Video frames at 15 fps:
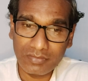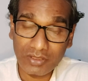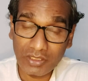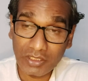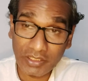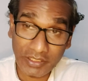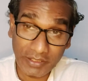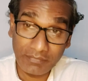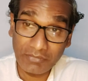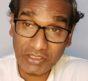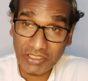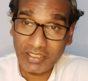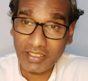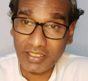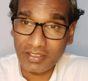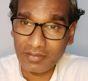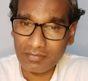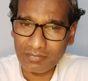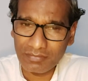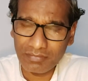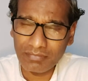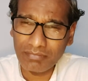him taking
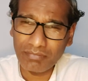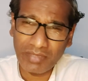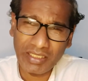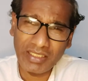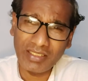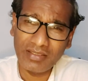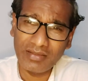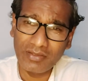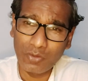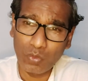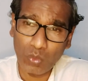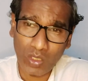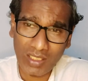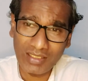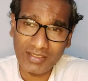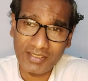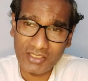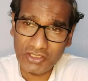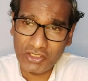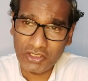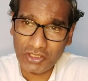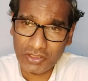many wild
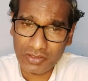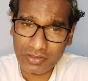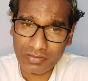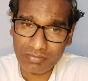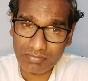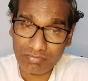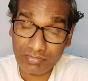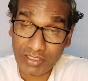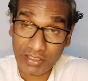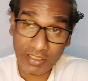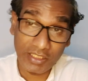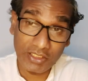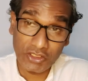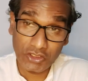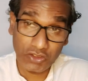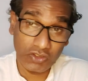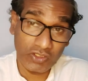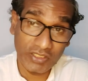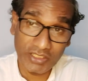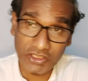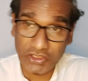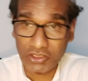decisions that leads to the
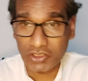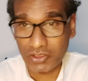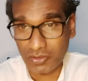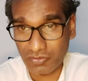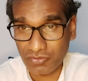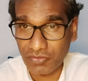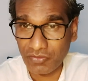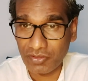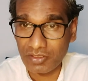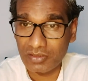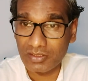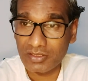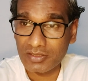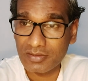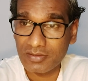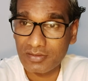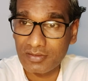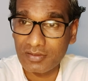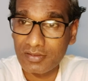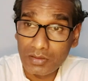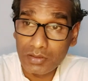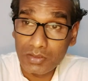destruction of the world.
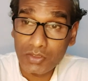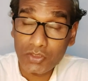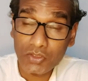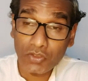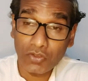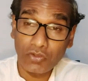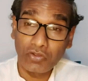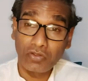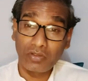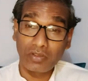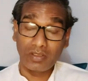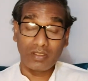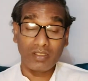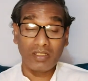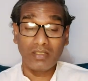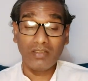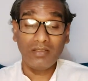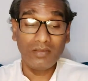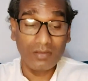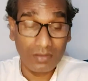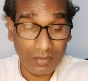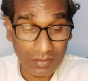So
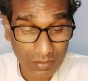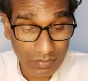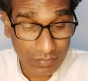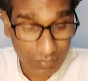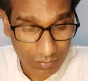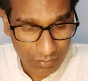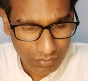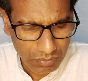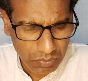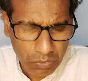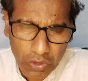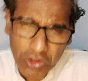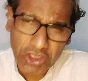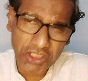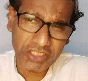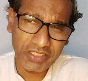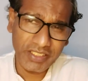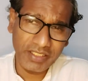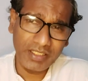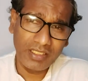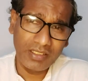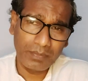another most
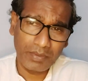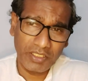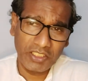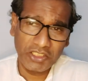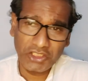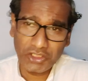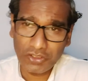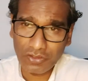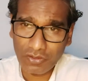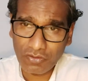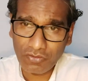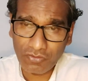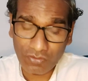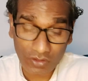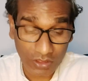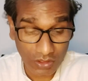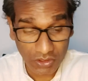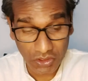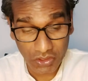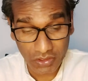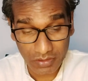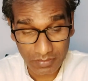deadly prediction of
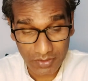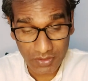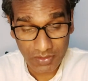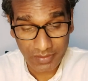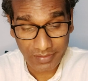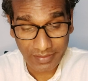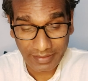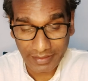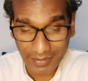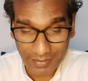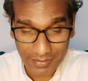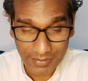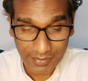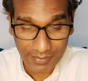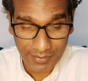Nostradamus is